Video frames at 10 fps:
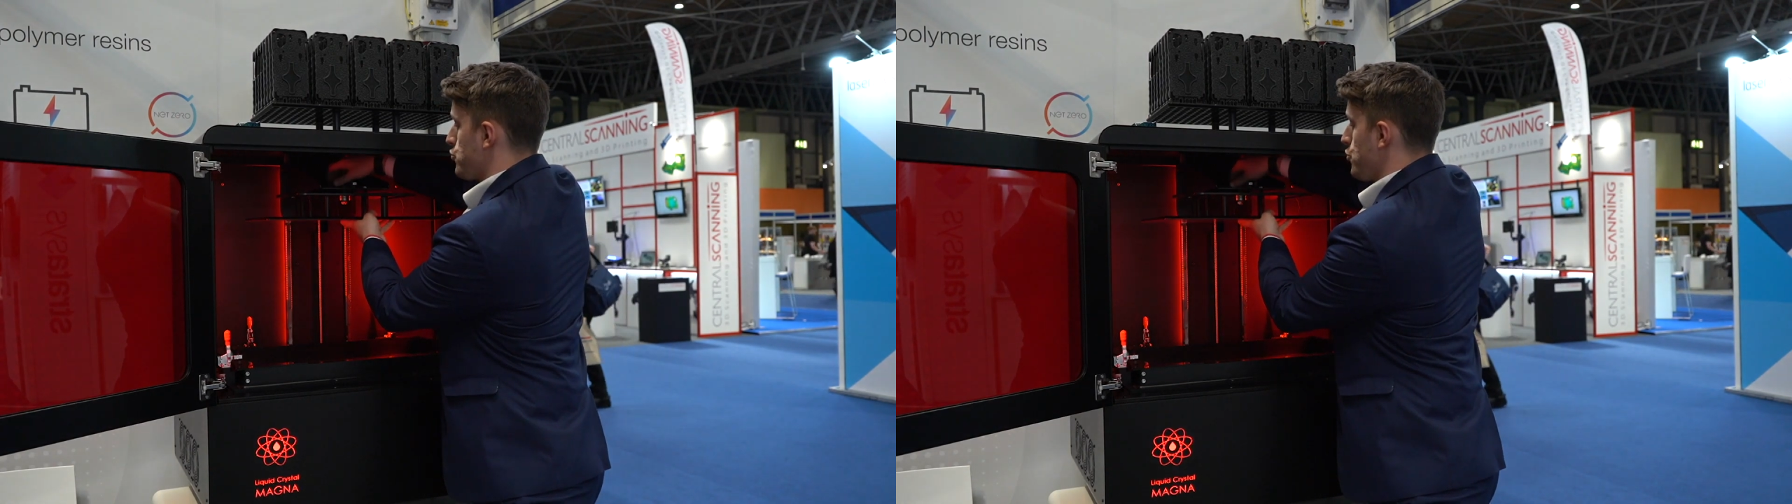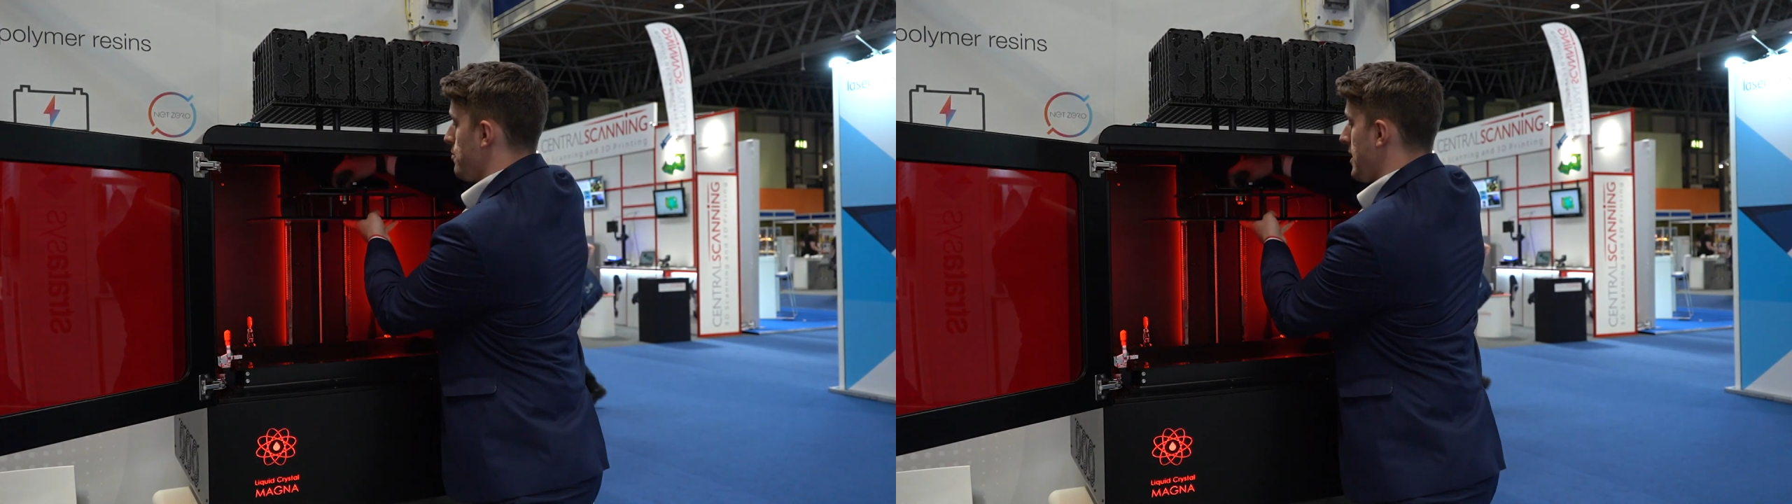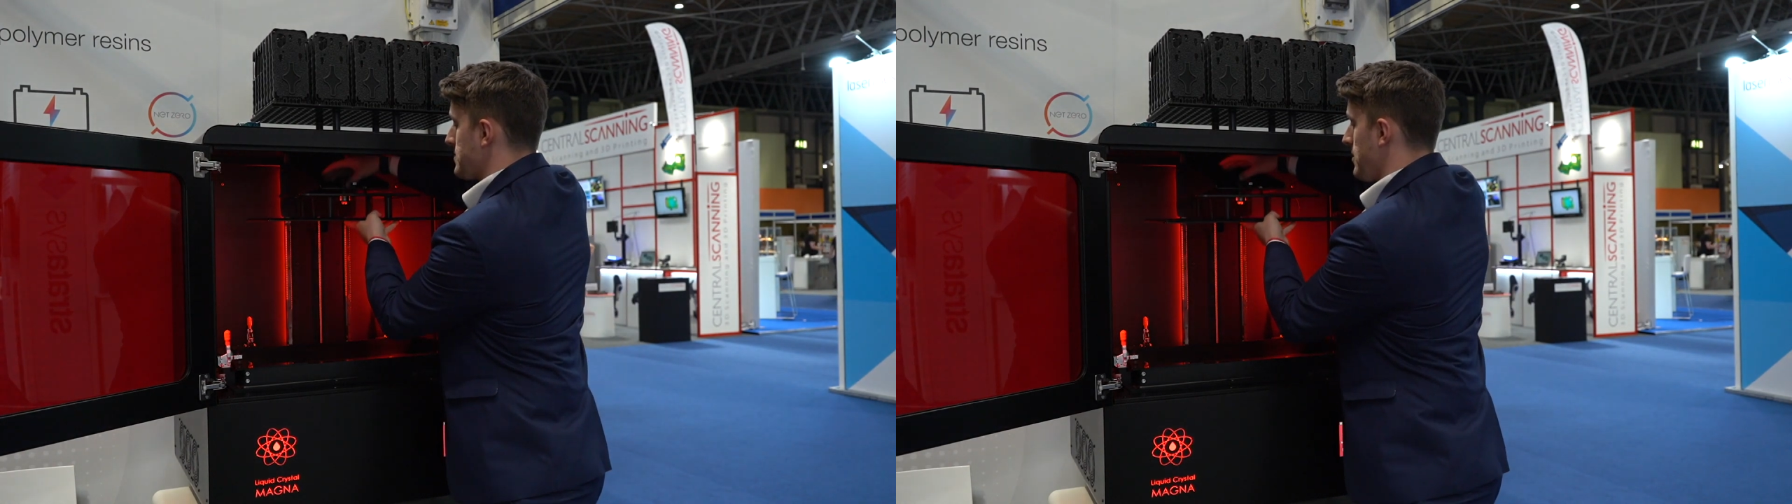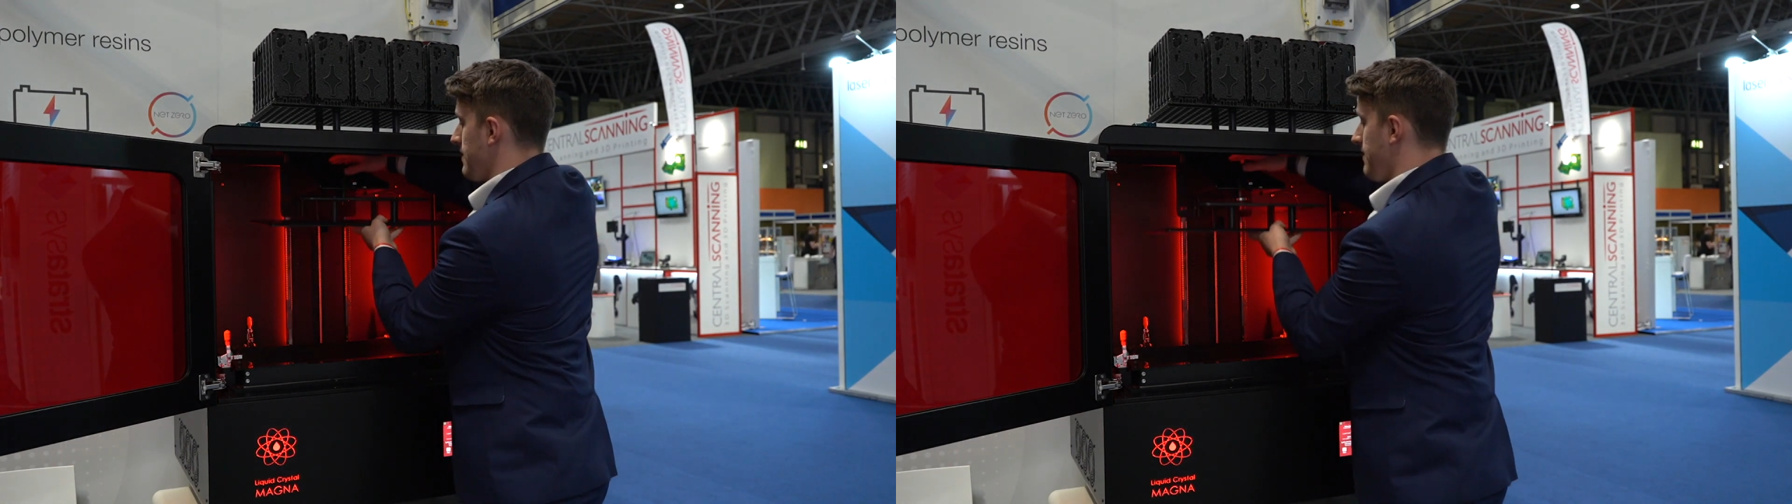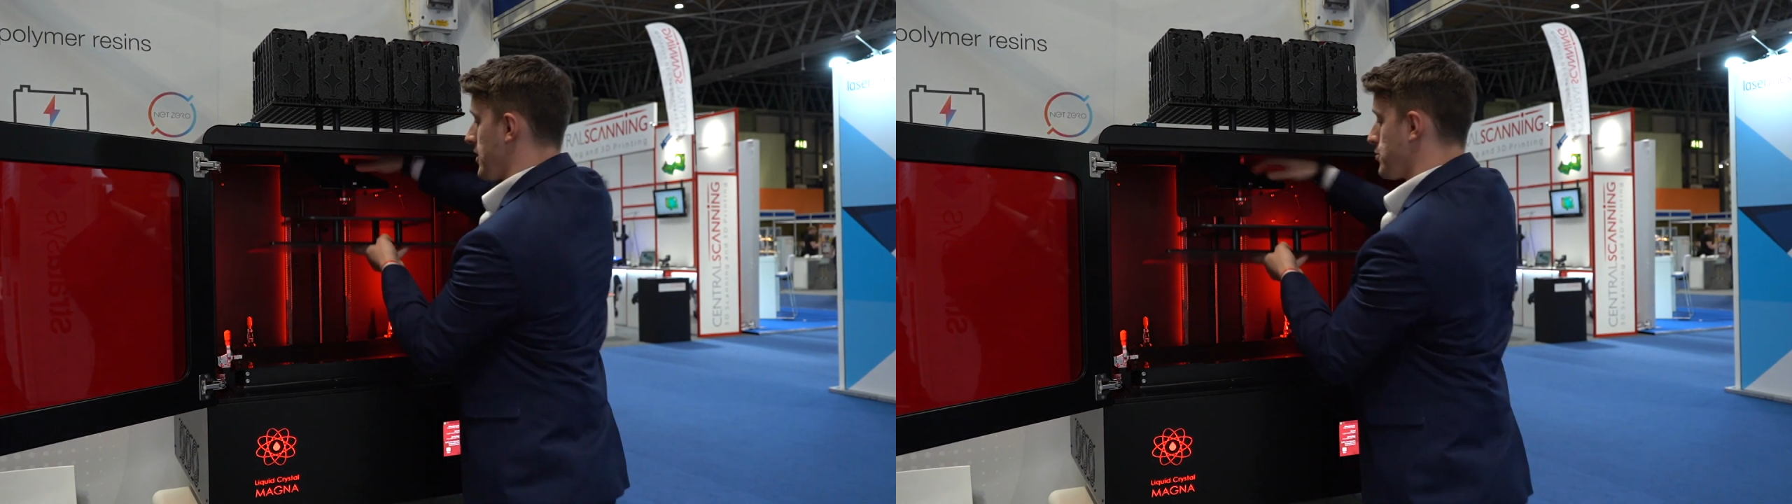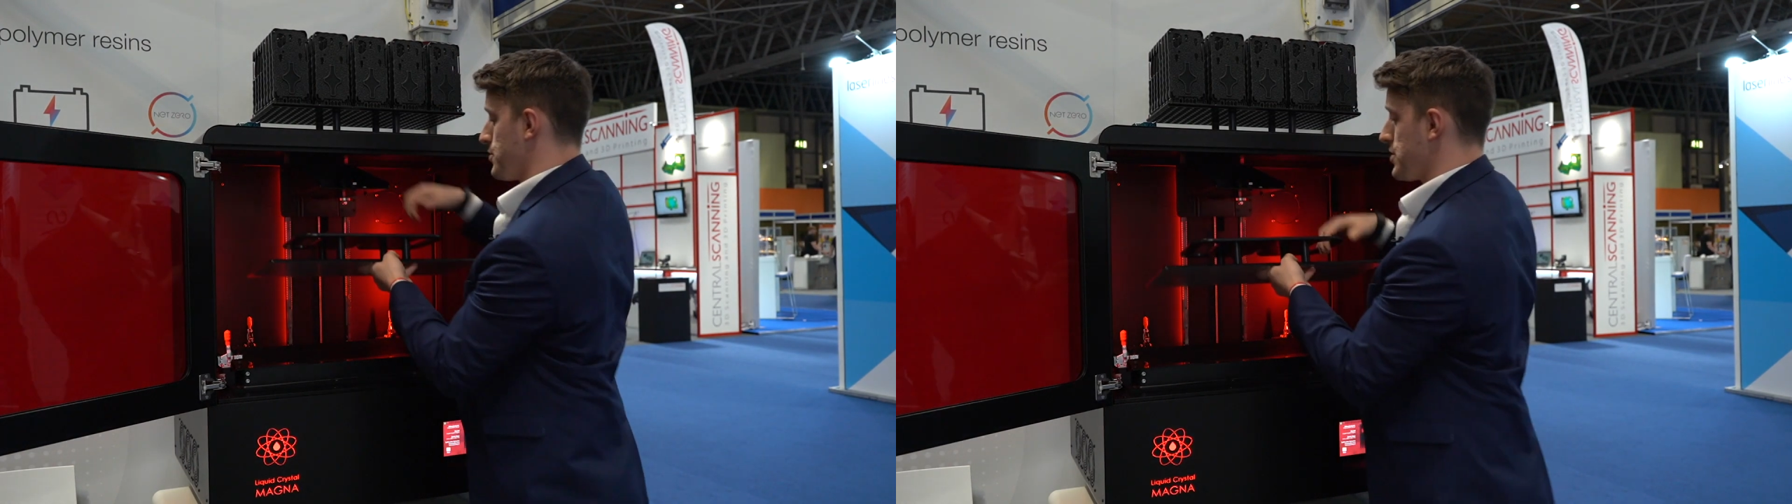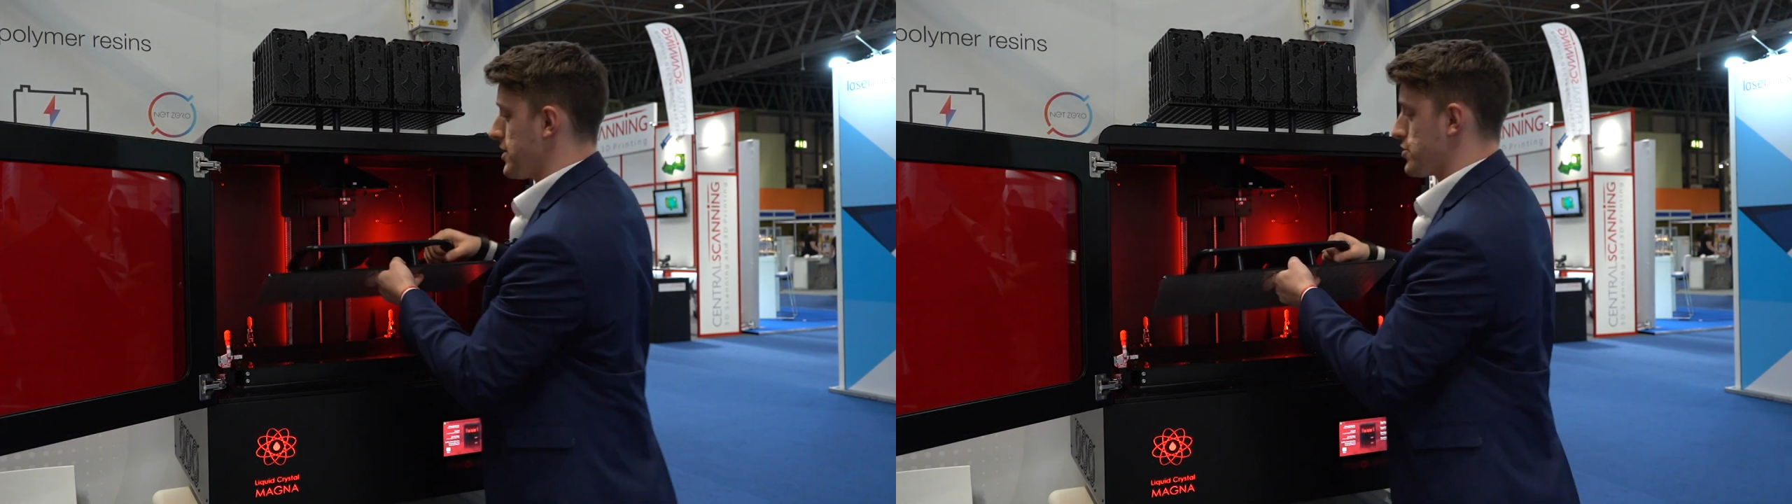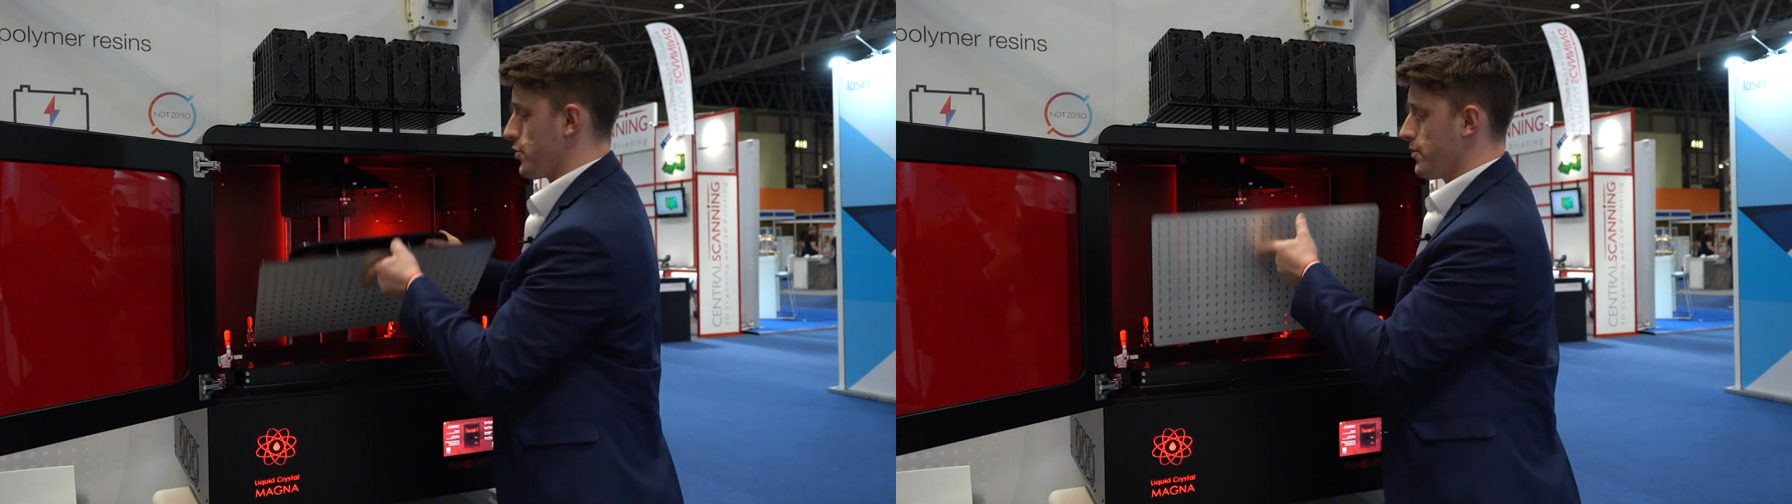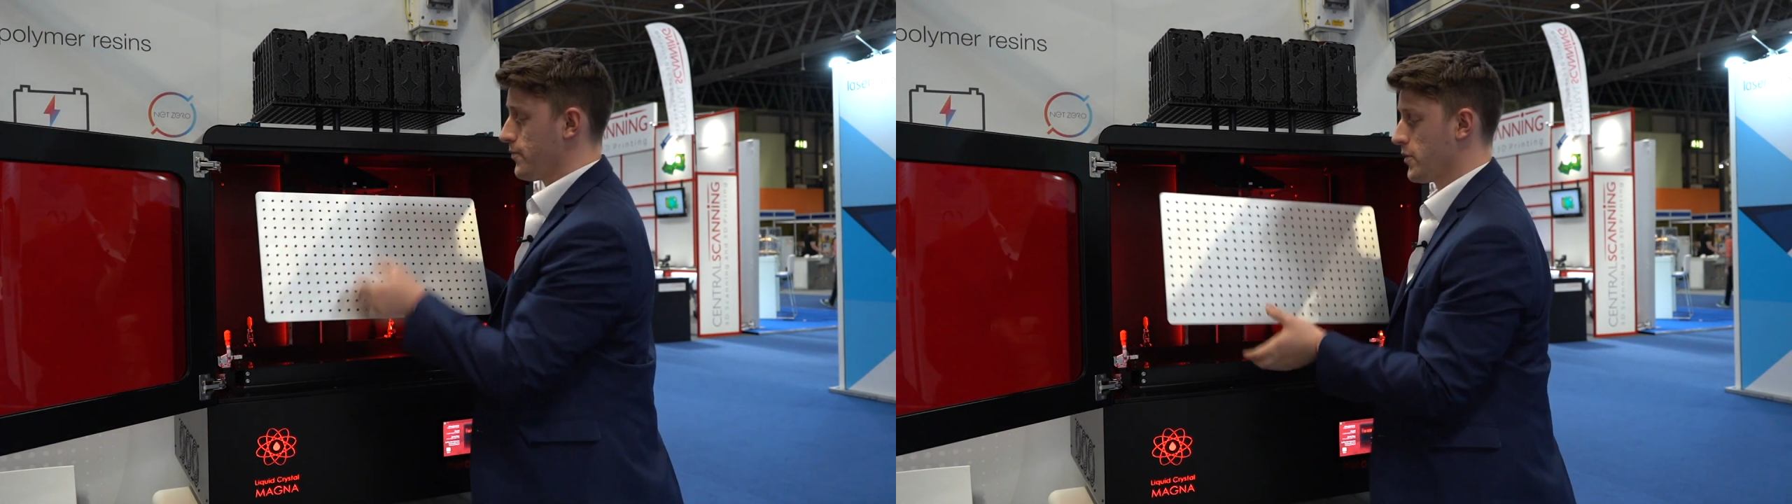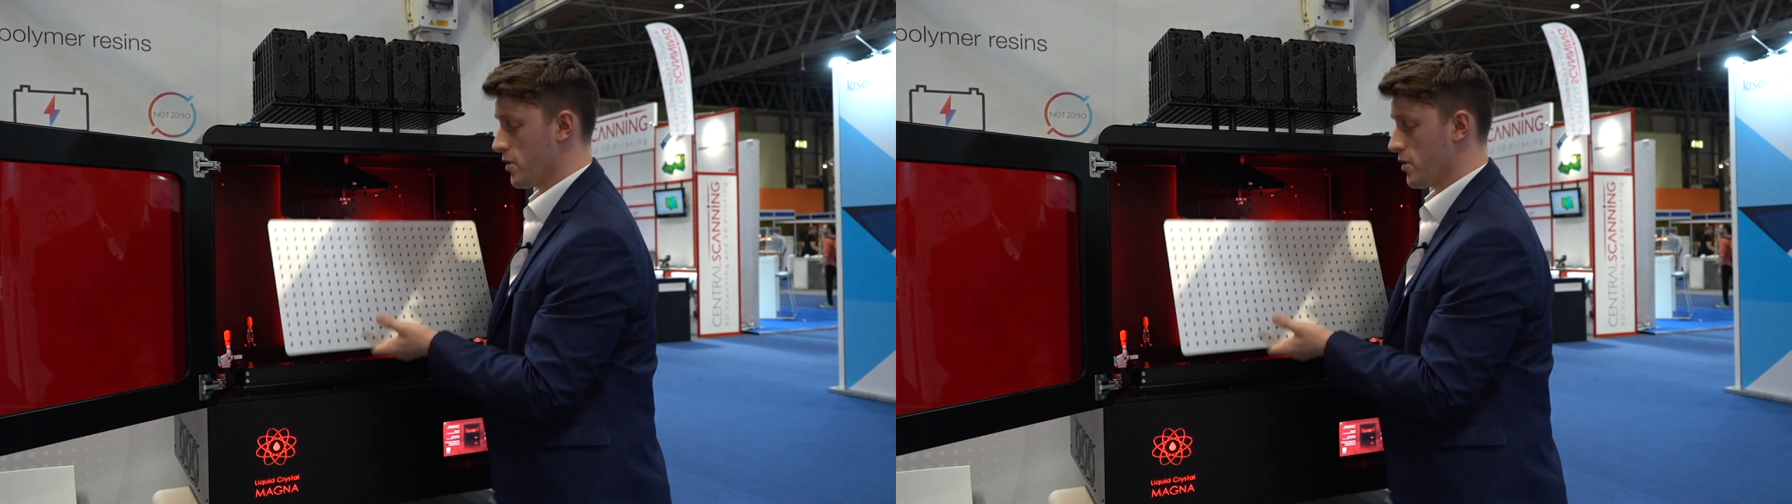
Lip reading: true mass manufacturing potential.